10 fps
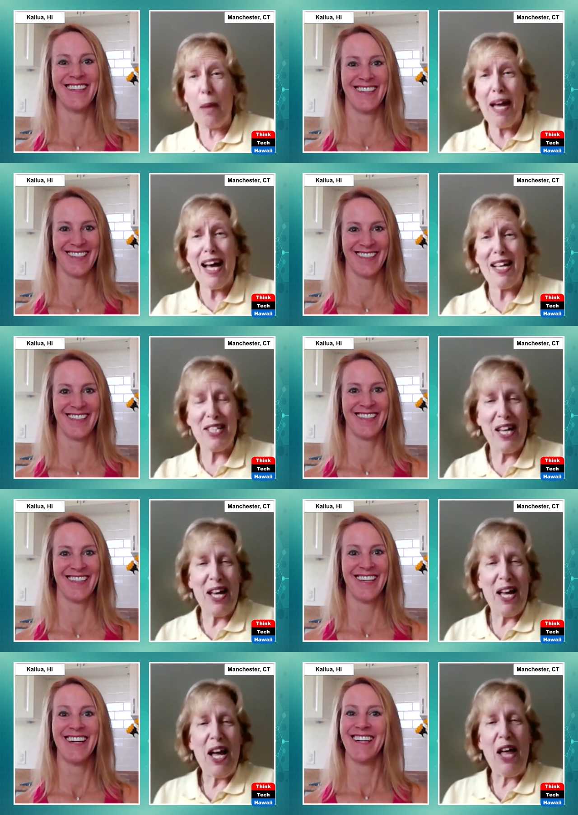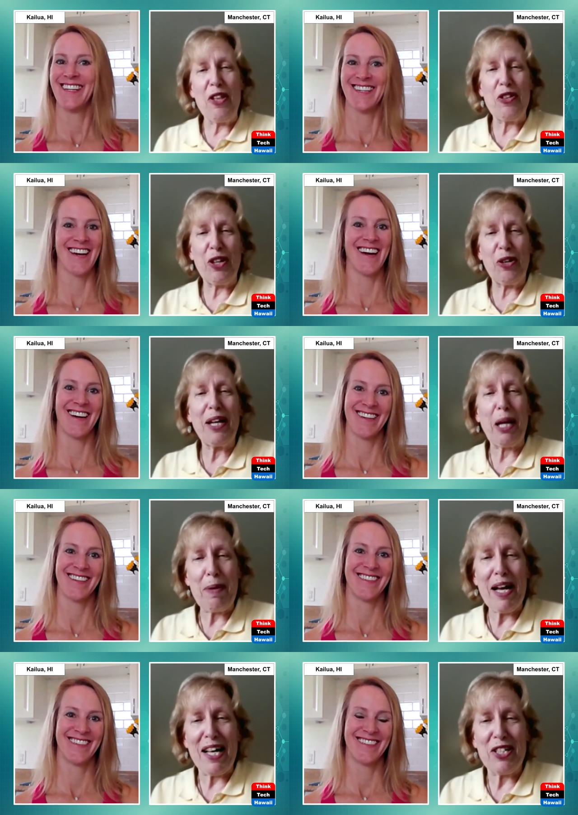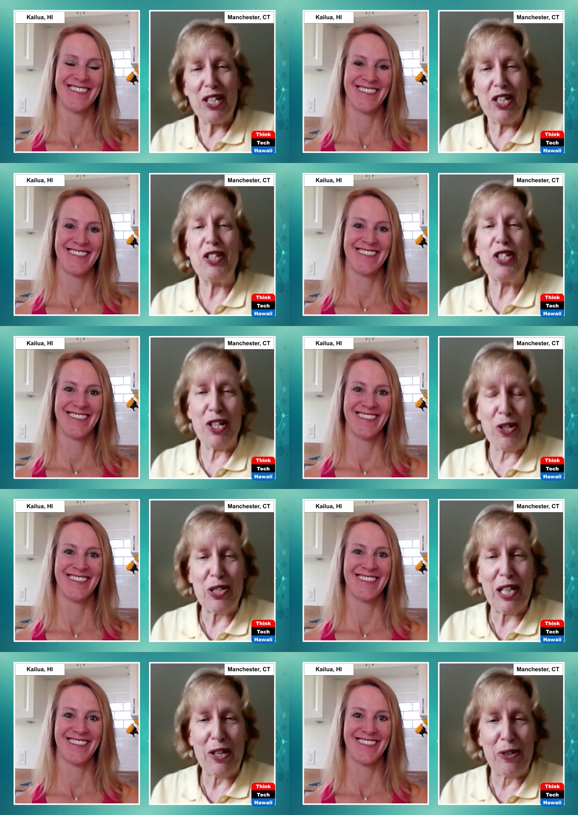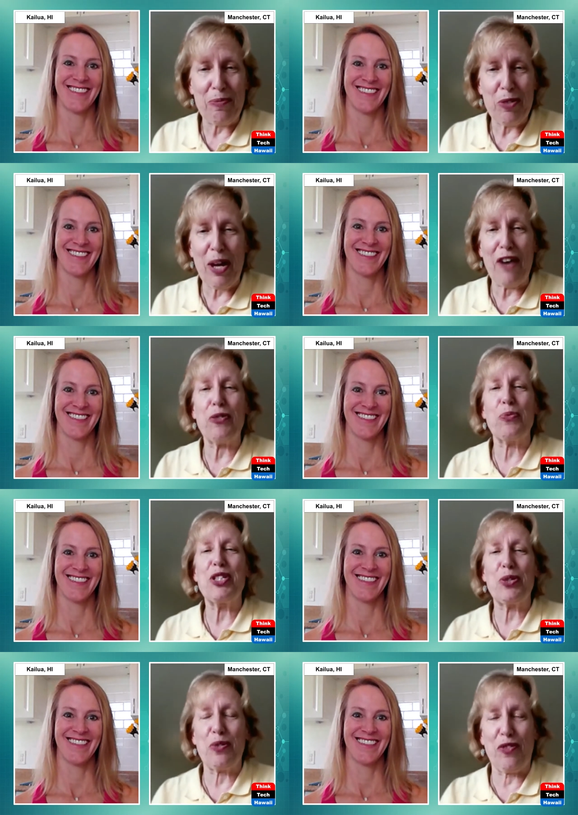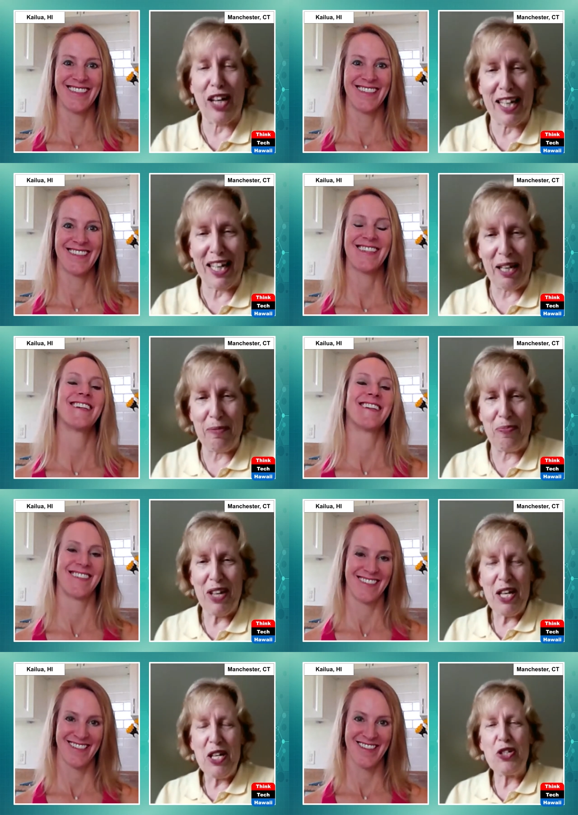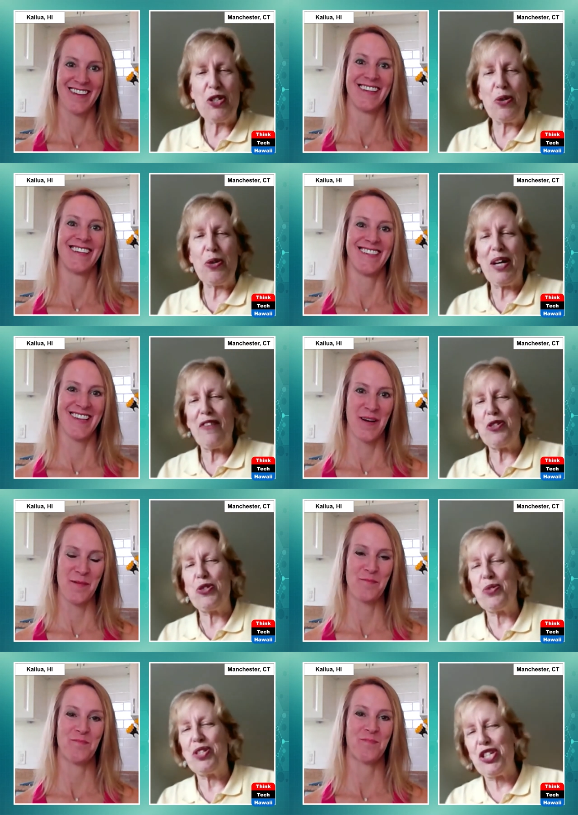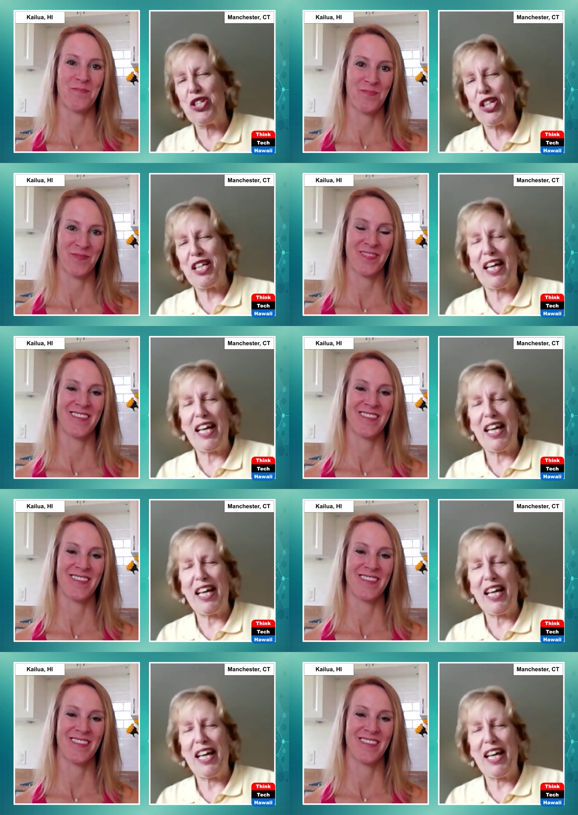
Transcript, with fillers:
Speaker 1: I passed. And then you think, great, I passed. And then ten years later, you have to recertify again. So you have to do teaching